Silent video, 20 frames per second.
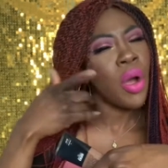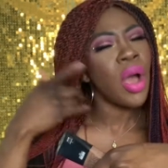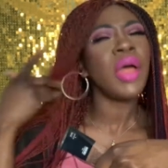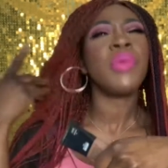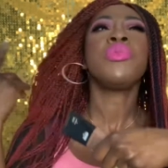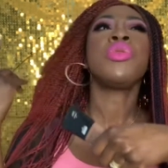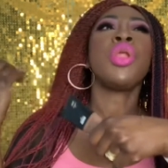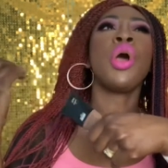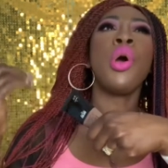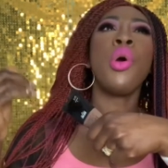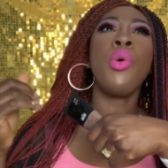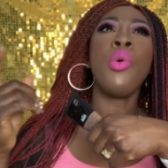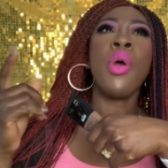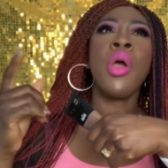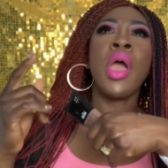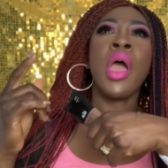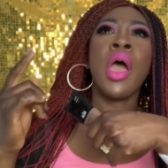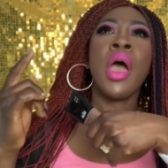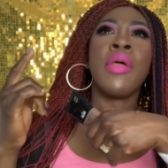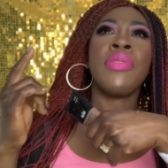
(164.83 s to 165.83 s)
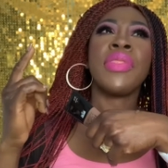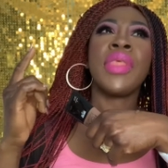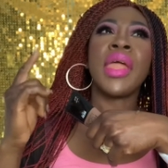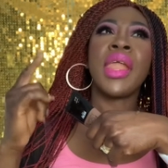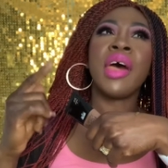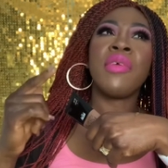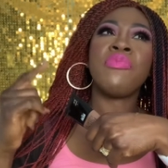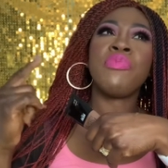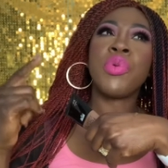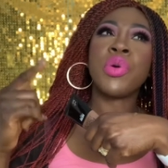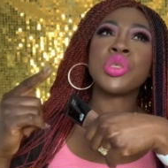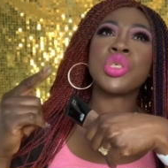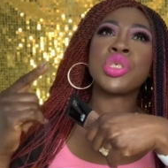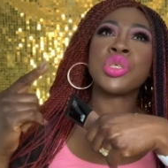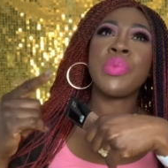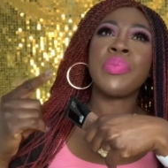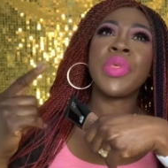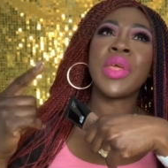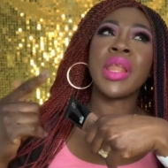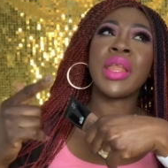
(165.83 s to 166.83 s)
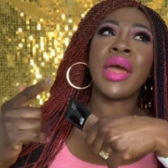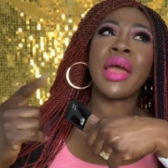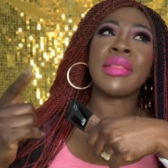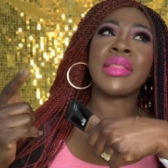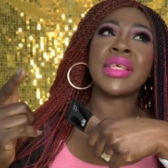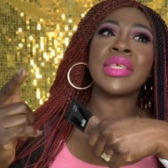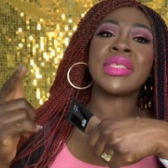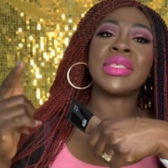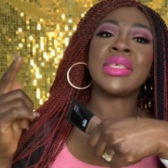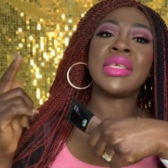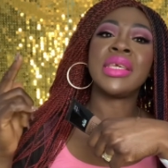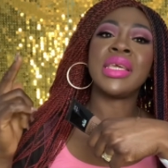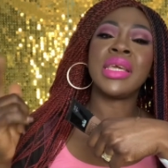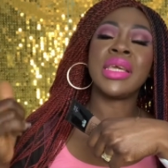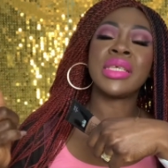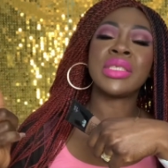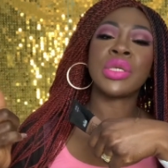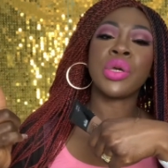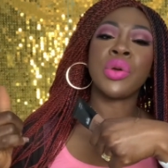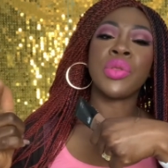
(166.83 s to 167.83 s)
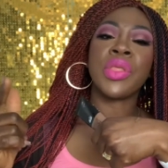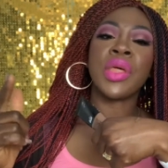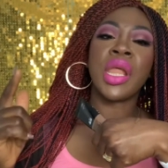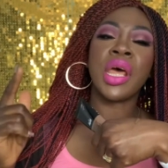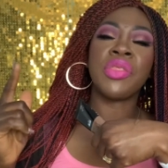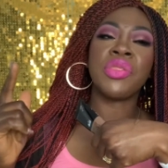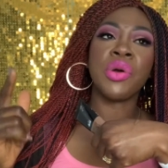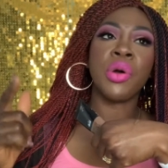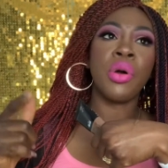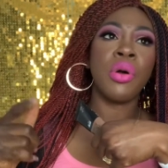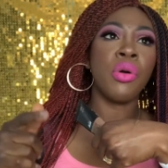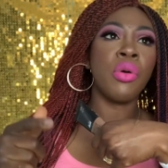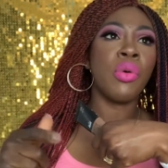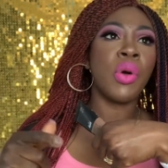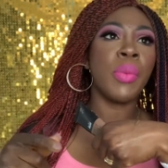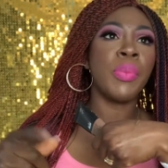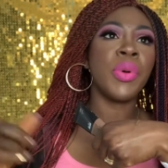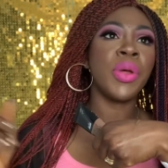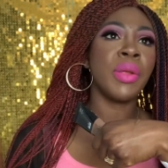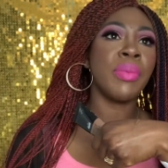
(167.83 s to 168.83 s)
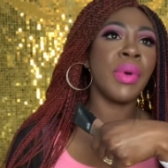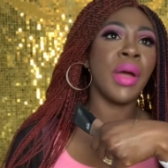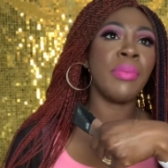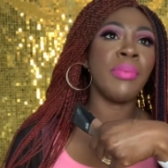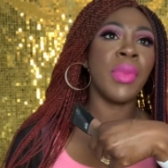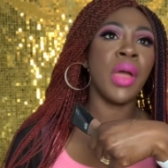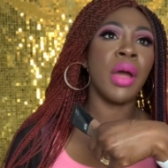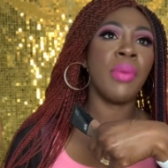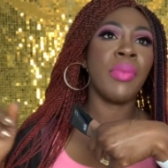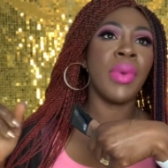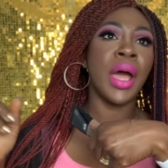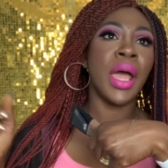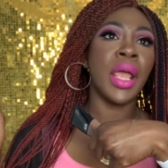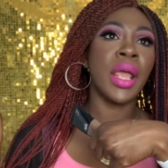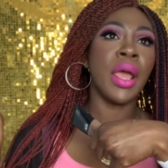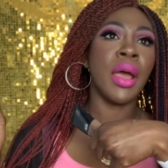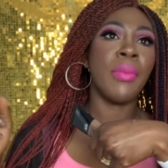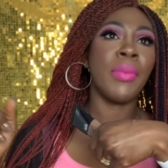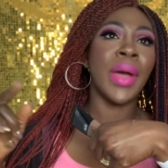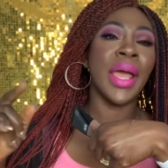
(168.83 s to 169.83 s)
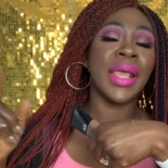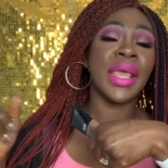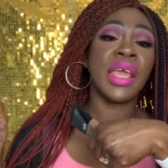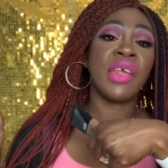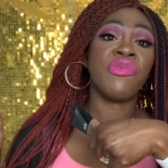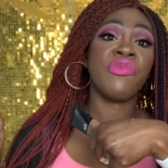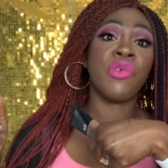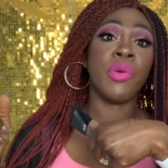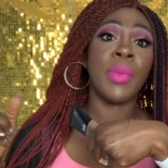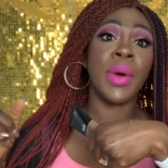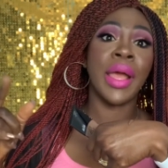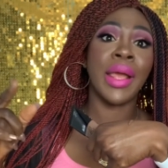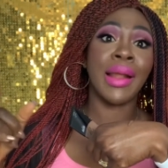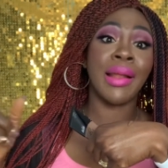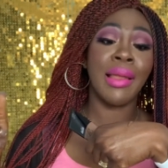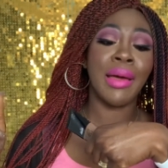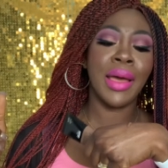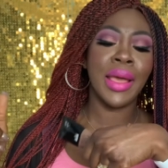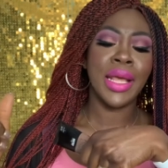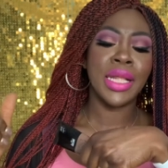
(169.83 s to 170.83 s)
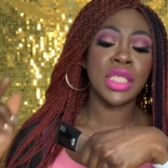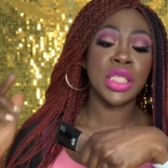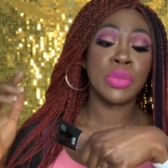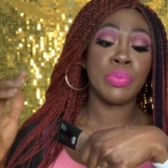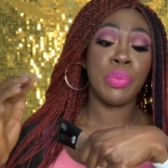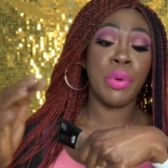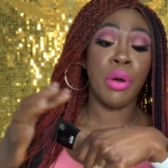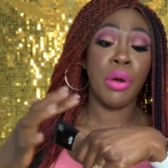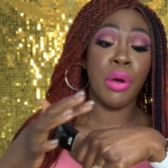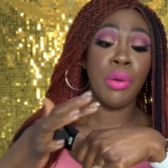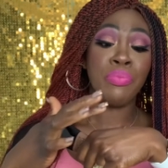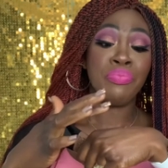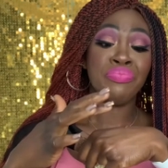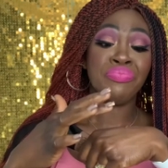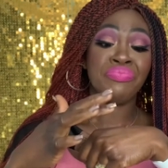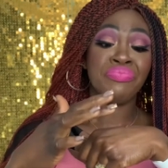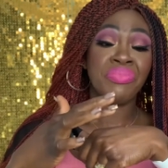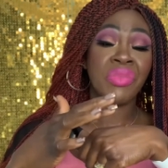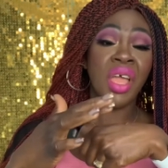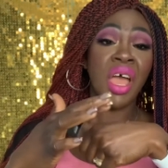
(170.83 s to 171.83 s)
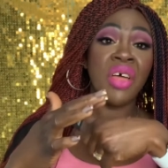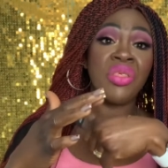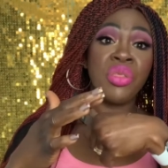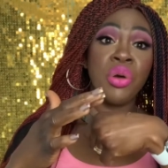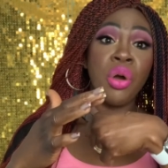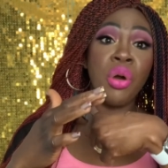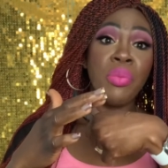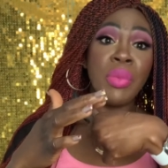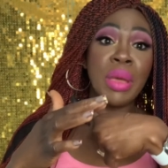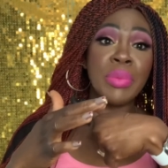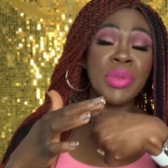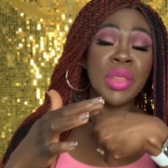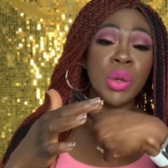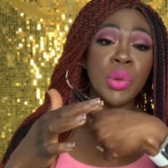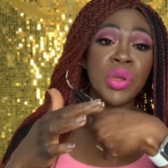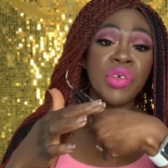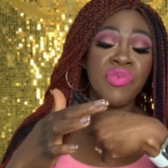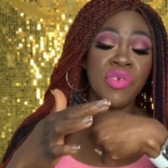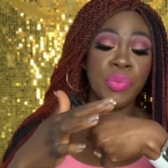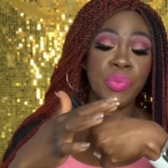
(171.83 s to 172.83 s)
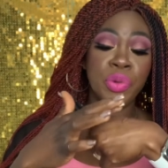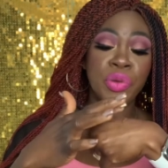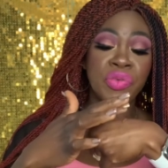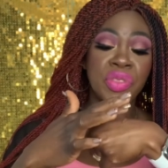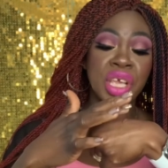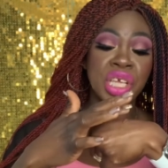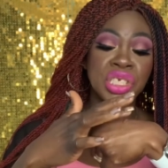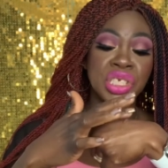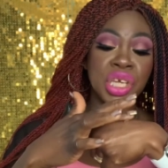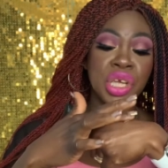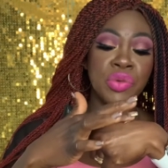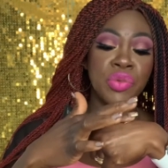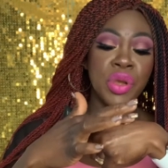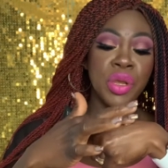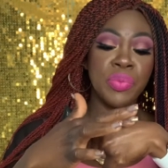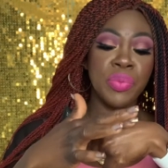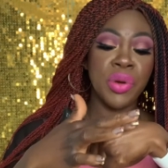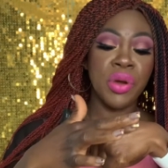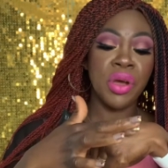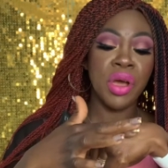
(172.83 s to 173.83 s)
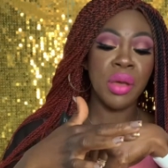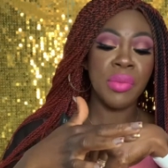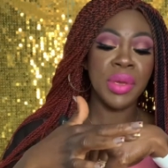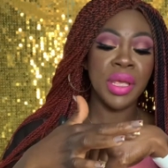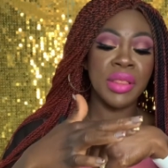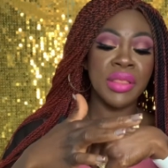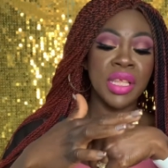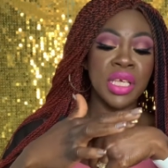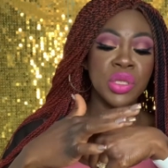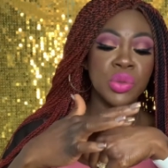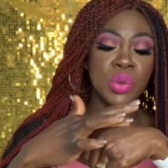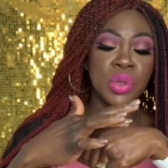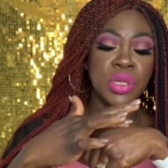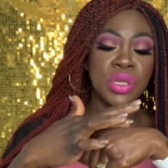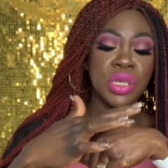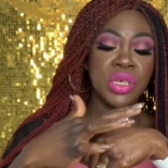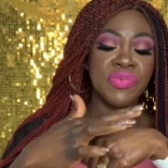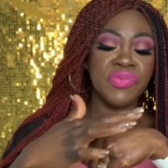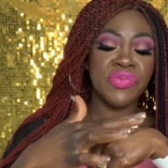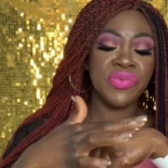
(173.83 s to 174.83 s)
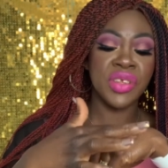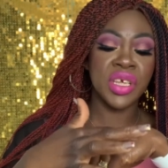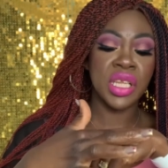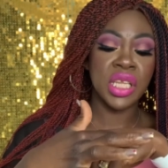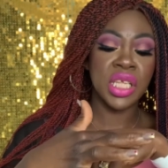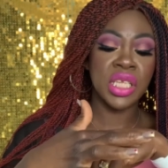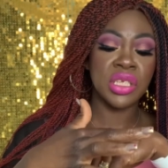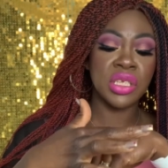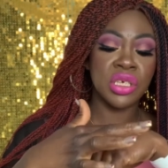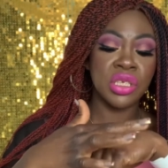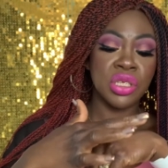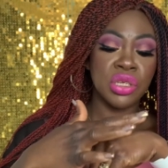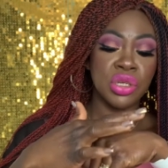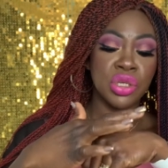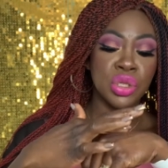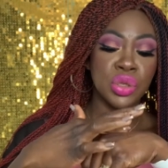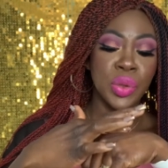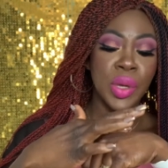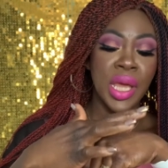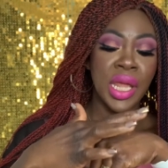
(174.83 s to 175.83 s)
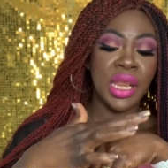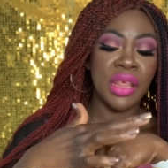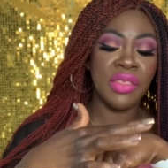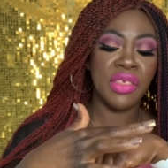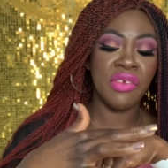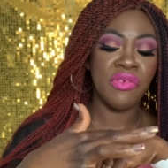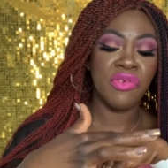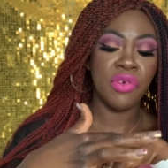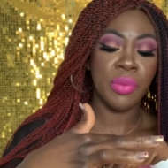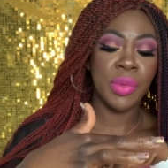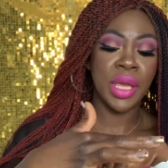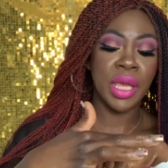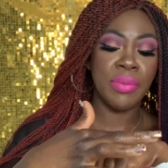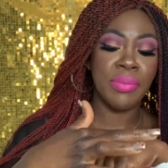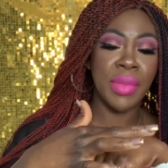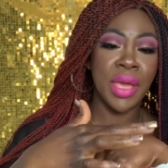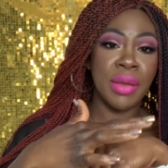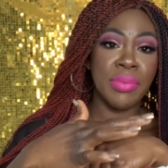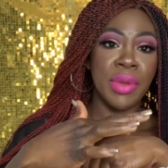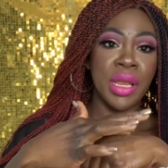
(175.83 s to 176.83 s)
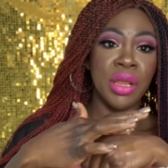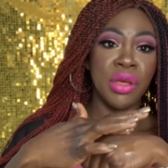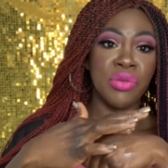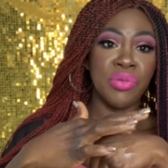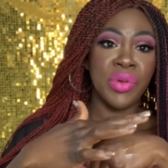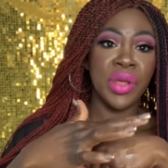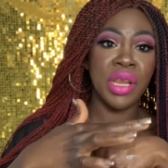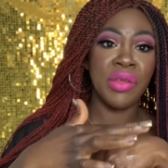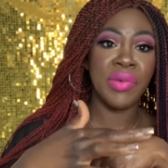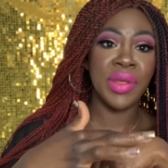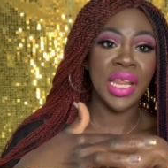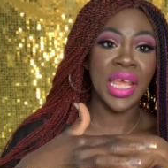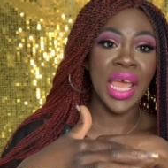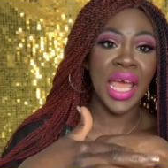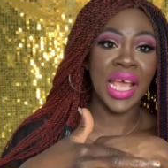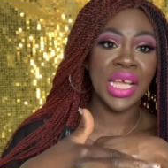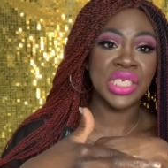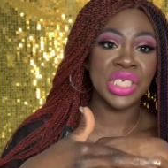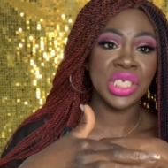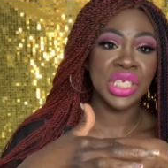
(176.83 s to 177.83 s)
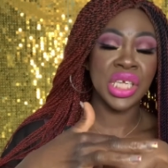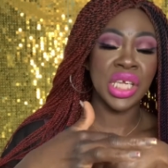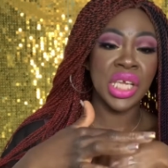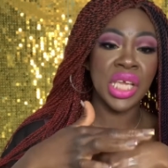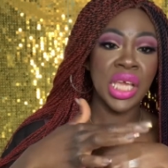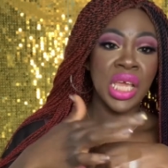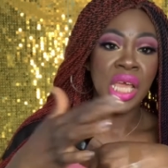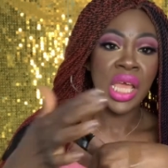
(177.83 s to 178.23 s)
know that I bought something like this years ago that I thought, oh, I put in my kit for my clients. But I thought, oh, maybe they would have improved their shade range. But I mean, this one definitely does not do anything for me. It made me look really, really ashy.